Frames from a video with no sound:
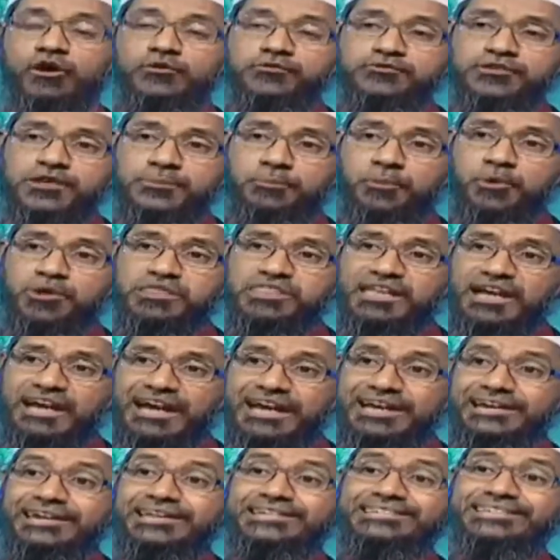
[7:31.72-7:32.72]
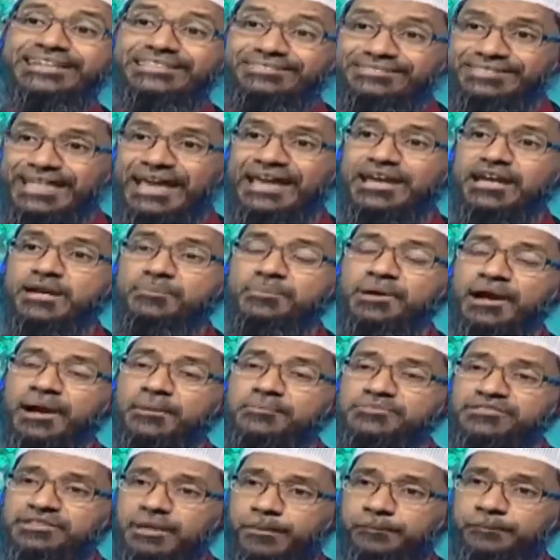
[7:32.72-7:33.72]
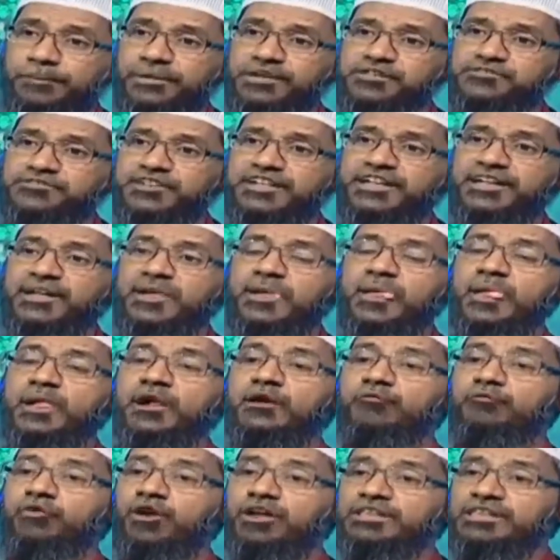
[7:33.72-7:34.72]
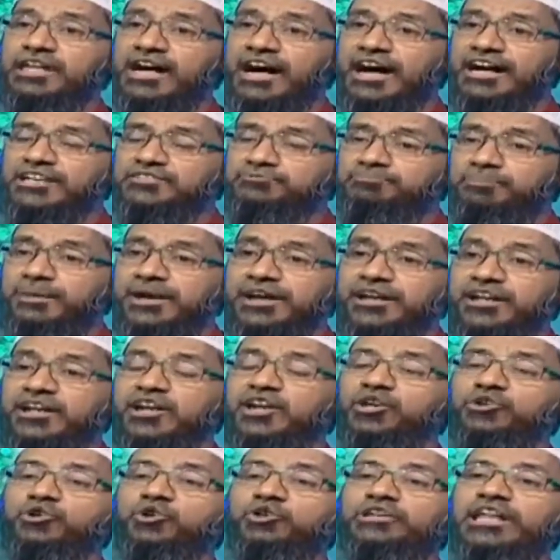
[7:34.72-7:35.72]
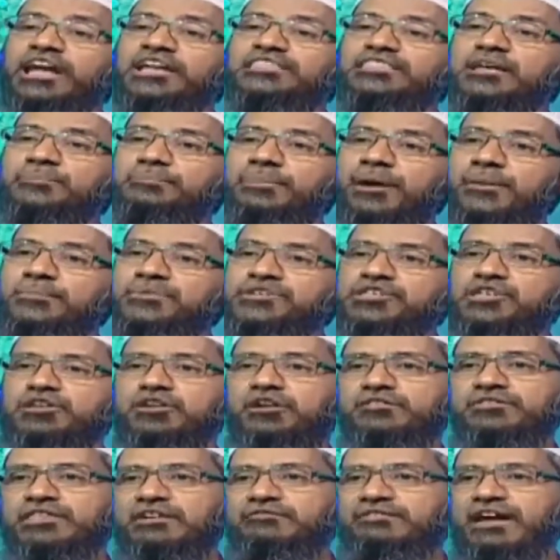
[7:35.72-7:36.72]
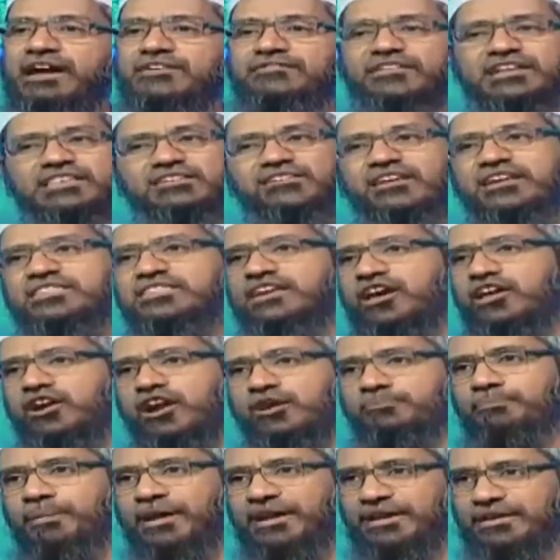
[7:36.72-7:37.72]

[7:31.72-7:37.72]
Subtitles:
So if she puts a condition, then it becomes compulsory for the husband to take the permission of the wife, otherwise he cannot